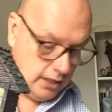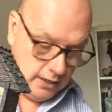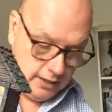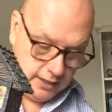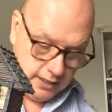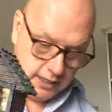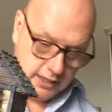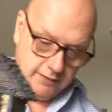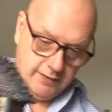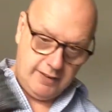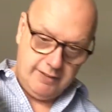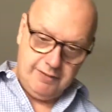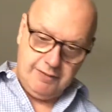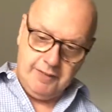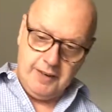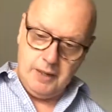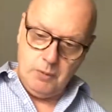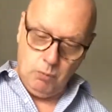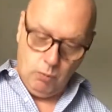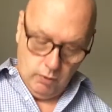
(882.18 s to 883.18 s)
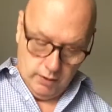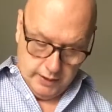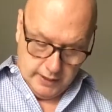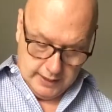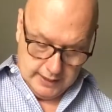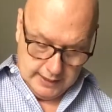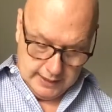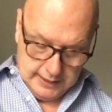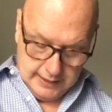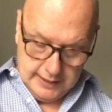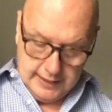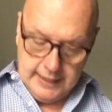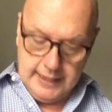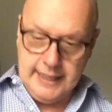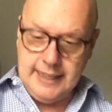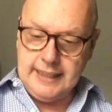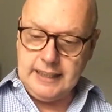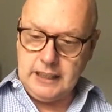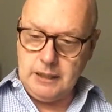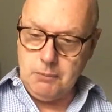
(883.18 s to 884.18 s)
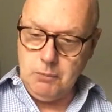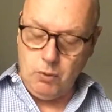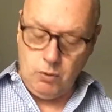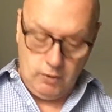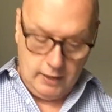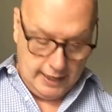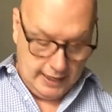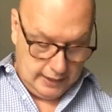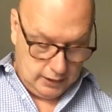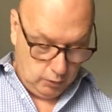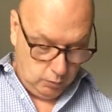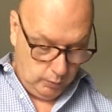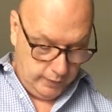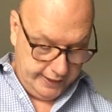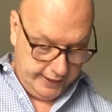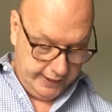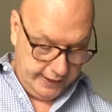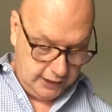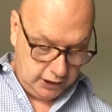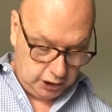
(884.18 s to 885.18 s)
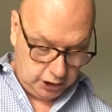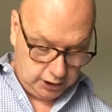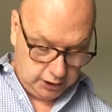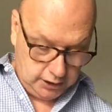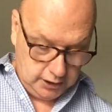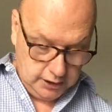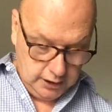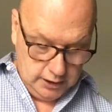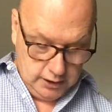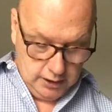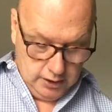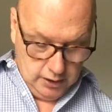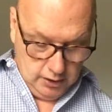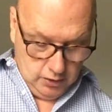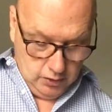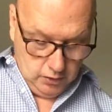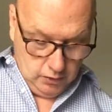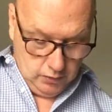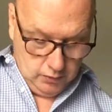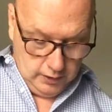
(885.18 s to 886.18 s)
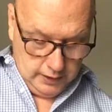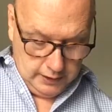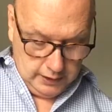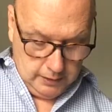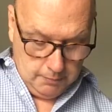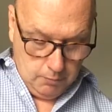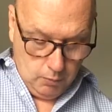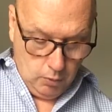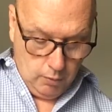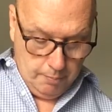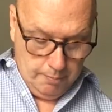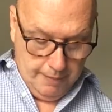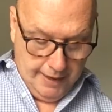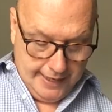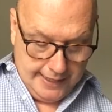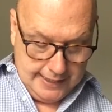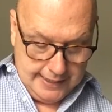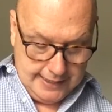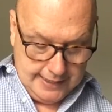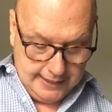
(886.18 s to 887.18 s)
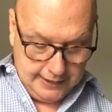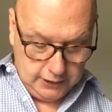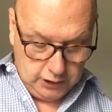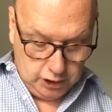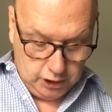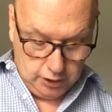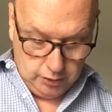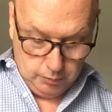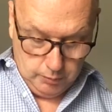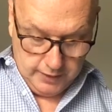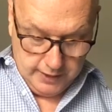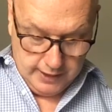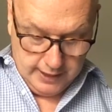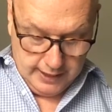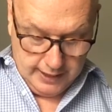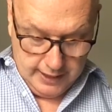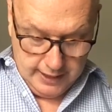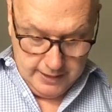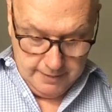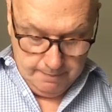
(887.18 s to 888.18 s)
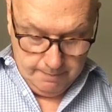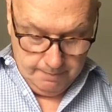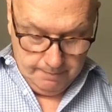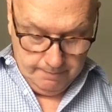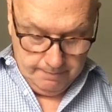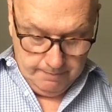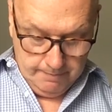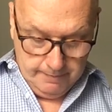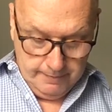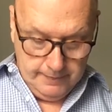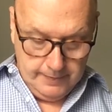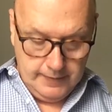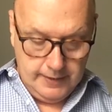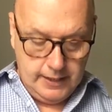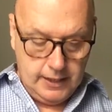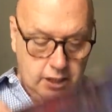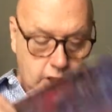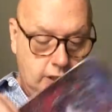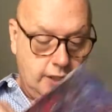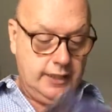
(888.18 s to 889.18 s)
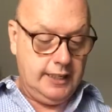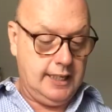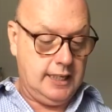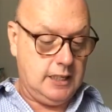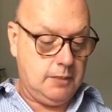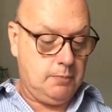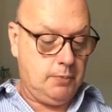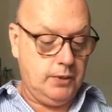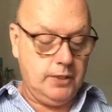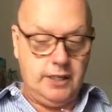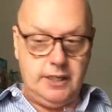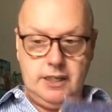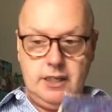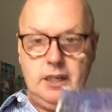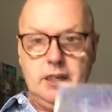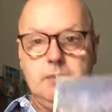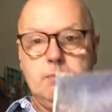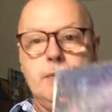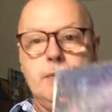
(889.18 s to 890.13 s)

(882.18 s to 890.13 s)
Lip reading: let's see if I can find one that's a little more Halloweenish, or a little more menacing, should we say. Actually, that's pretty darn